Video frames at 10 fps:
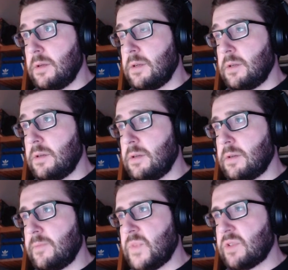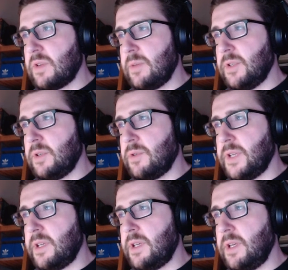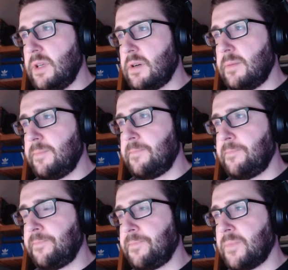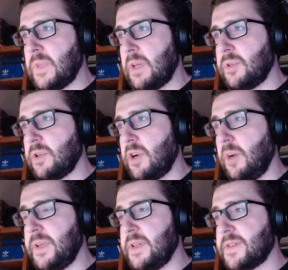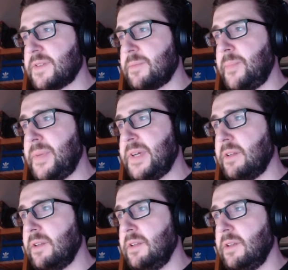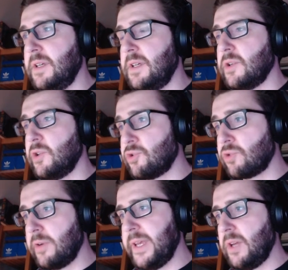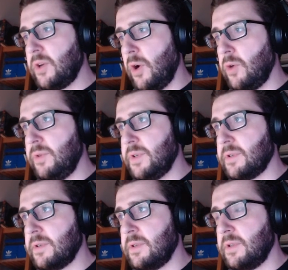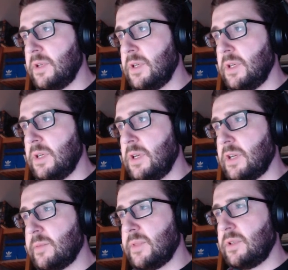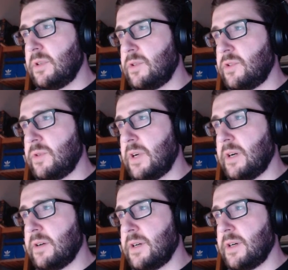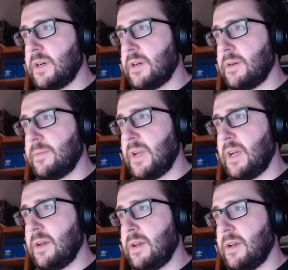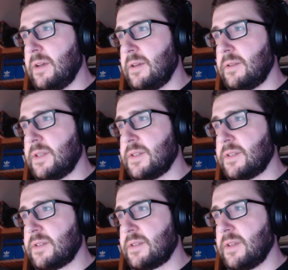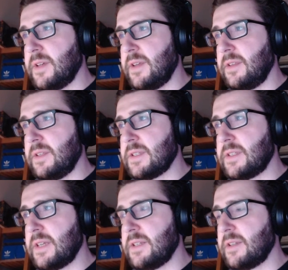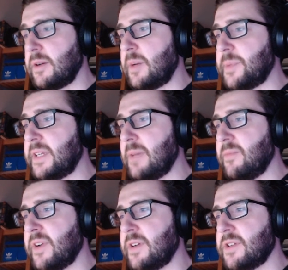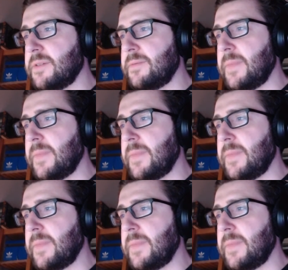So I'm gonna go here. I'm gonna copy this pill drawing code. And I'm gonna go to our this is our update game function.